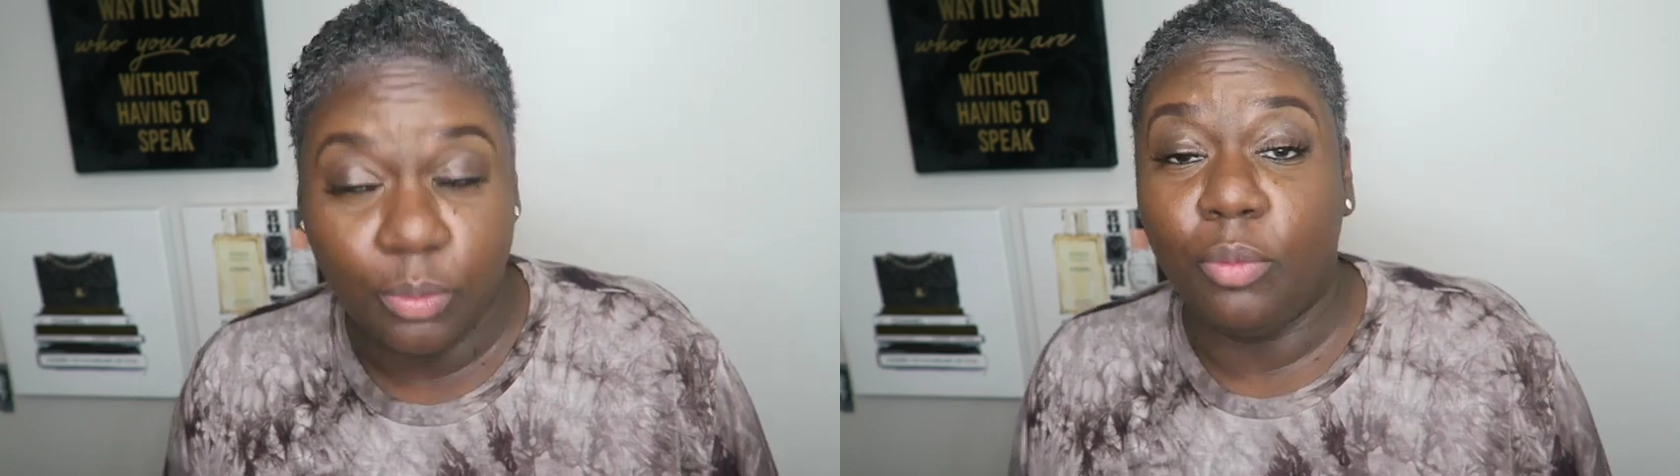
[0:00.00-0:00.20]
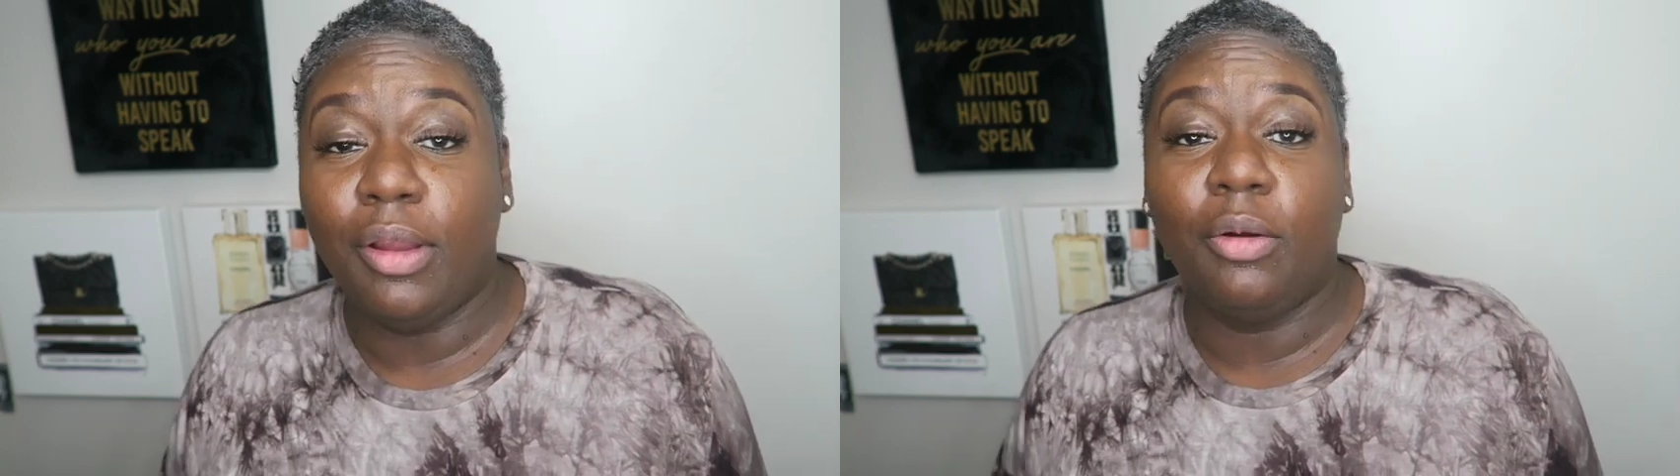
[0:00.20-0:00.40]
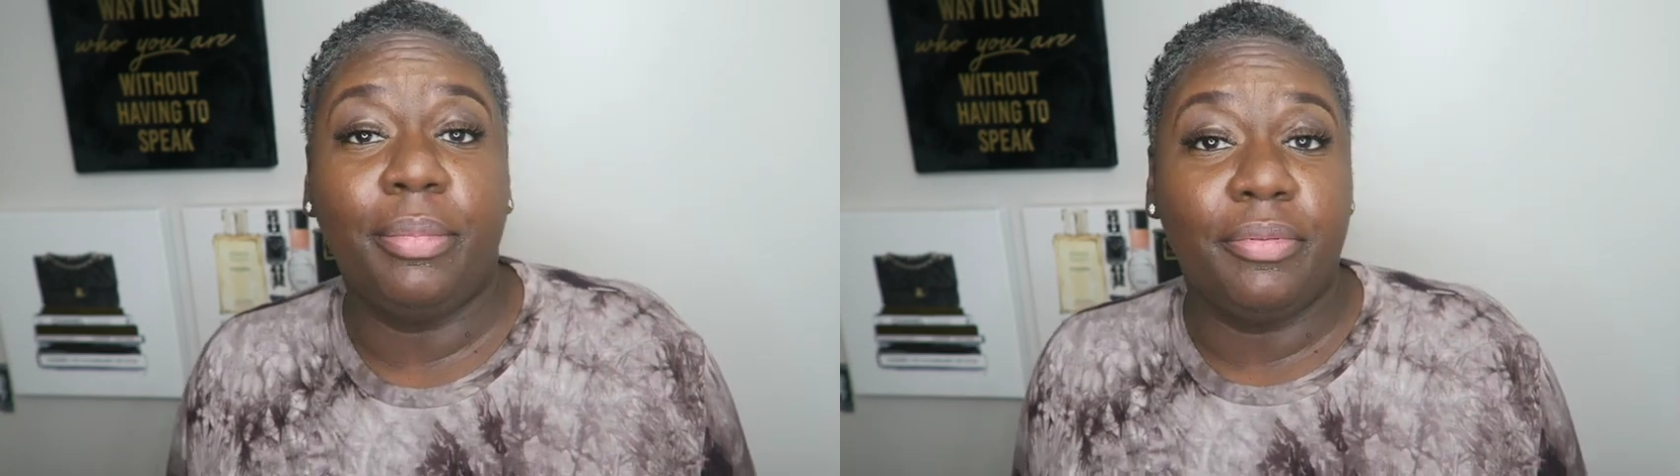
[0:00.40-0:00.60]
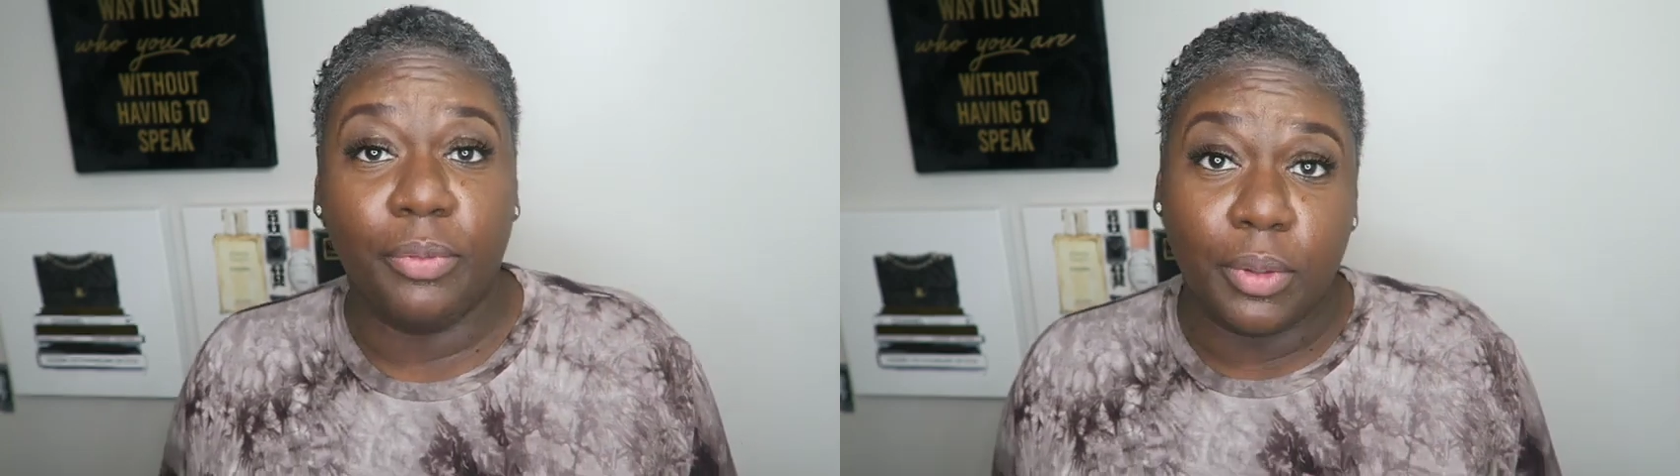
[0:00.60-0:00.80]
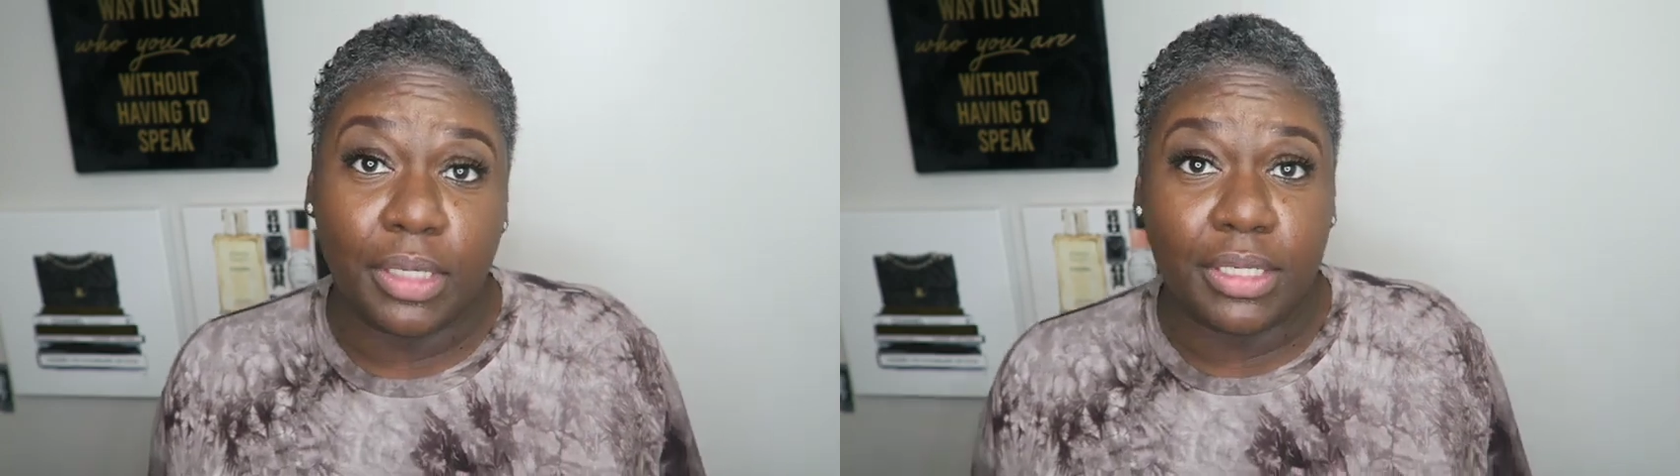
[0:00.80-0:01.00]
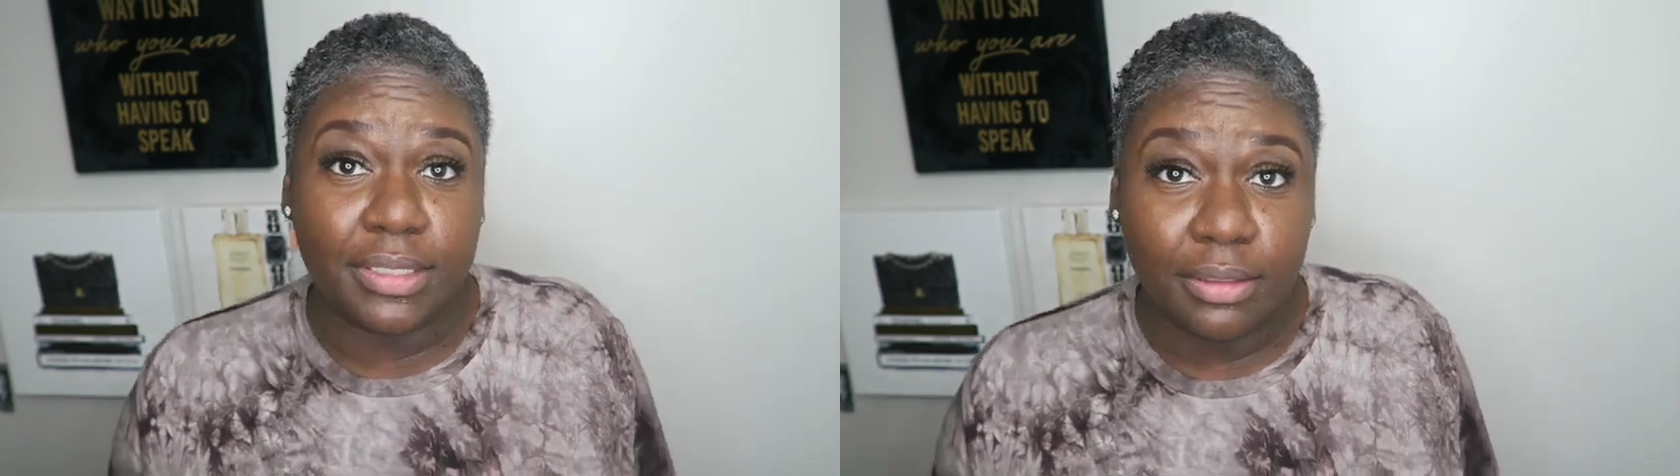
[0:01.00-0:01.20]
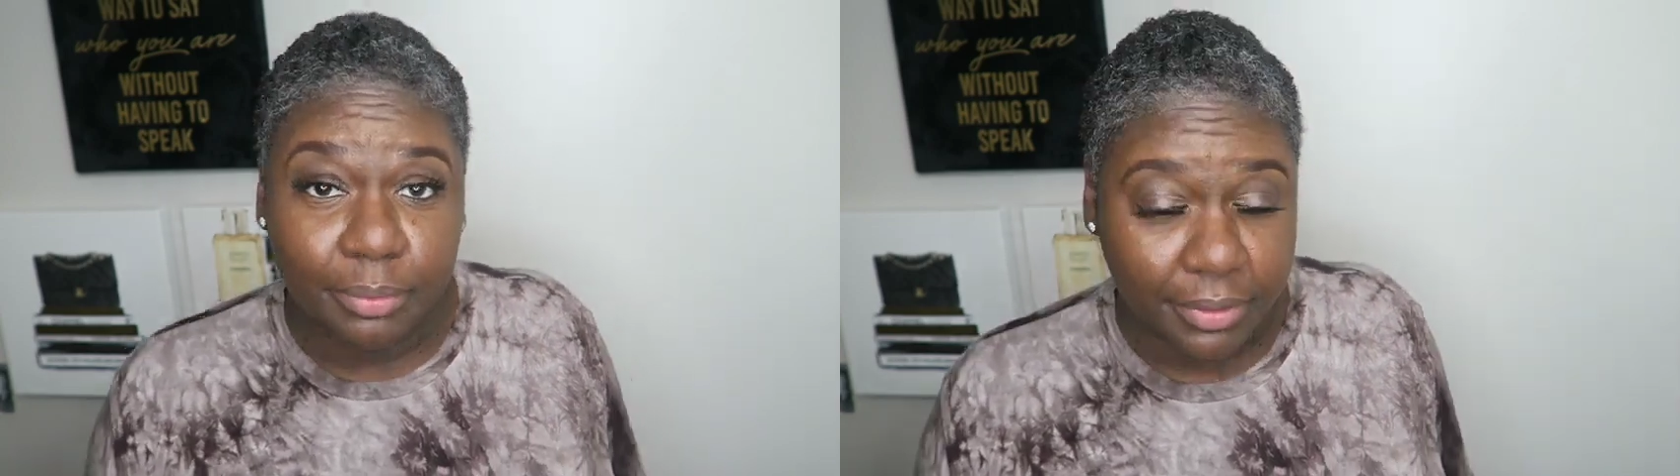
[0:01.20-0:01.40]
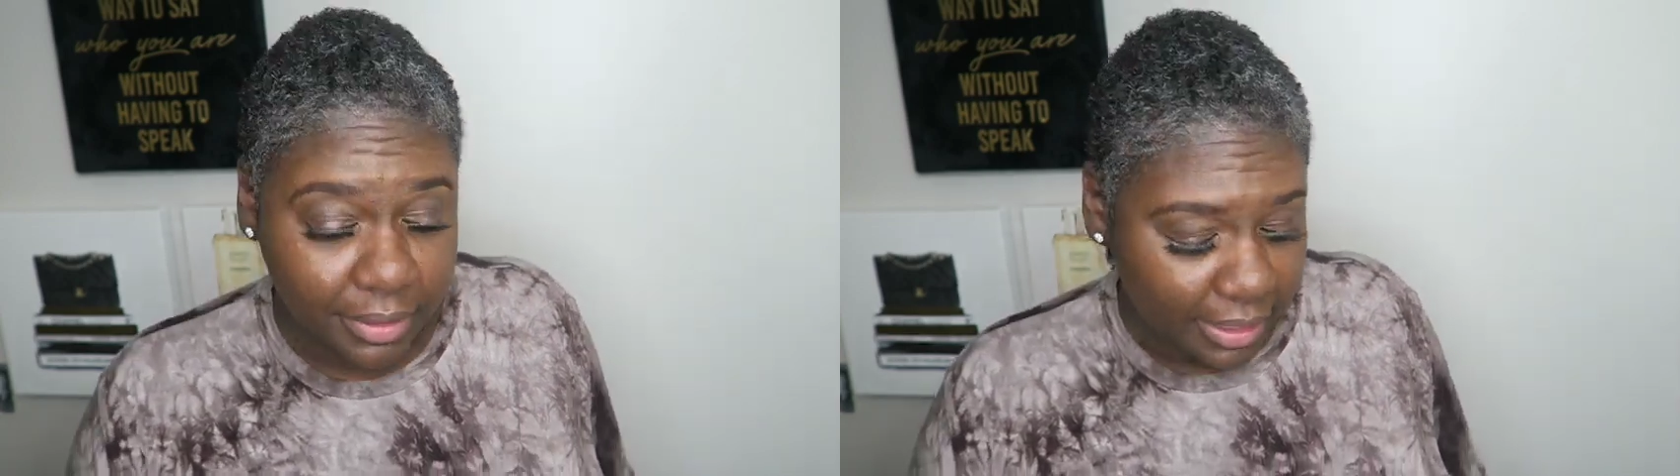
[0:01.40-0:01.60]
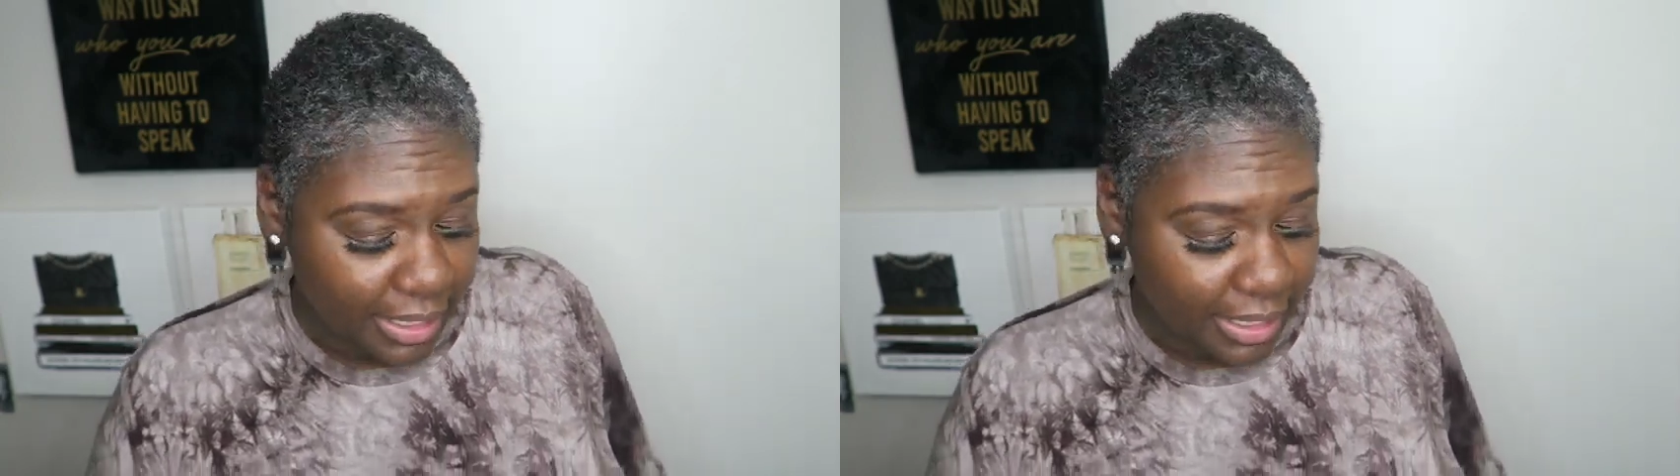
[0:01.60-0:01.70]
well before December.